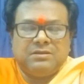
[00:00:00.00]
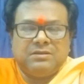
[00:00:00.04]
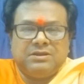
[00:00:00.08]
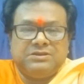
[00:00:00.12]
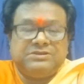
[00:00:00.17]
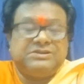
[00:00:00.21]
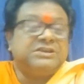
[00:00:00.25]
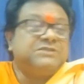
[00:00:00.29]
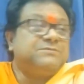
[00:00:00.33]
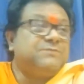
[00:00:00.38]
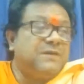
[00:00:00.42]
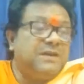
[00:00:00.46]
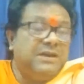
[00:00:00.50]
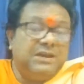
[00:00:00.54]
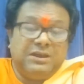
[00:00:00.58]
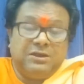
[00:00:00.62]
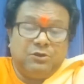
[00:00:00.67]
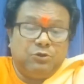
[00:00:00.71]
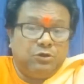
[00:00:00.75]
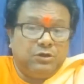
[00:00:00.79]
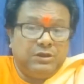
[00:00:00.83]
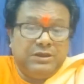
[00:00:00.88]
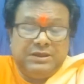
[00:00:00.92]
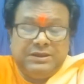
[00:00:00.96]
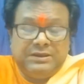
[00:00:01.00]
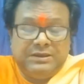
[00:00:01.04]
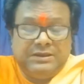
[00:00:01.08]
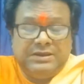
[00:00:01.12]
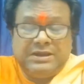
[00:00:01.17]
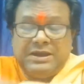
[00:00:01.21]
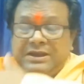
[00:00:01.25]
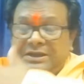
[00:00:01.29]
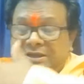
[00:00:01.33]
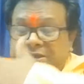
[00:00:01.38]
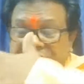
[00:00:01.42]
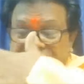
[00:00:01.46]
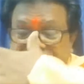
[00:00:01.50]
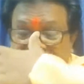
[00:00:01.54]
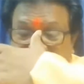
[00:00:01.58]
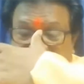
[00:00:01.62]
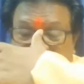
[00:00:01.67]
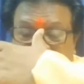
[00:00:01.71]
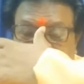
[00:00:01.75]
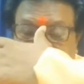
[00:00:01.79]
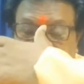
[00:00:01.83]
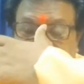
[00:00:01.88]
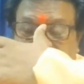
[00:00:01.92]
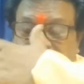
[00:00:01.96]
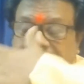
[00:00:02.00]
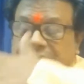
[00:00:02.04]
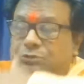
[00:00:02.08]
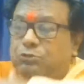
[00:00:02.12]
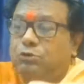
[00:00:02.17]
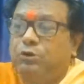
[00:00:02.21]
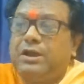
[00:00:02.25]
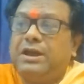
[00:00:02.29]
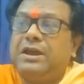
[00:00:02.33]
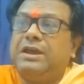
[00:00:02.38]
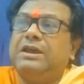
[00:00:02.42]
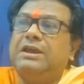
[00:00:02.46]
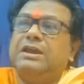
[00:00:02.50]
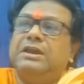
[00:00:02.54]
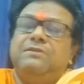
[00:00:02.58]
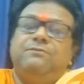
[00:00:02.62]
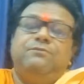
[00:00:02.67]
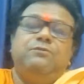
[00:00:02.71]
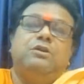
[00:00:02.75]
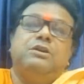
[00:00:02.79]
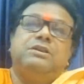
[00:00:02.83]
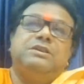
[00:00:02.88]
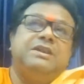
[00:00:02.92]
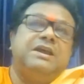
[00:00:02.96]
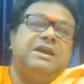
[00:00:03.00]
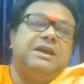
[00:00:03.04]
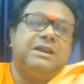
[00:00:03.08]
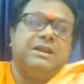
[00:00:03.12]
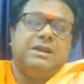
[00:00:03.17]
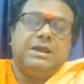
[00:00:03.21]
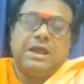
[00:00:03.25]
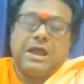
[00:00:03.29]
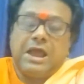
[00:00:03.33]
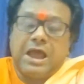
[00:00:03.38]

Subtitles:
Just here Krishna doesn't say that, okay, if you're there,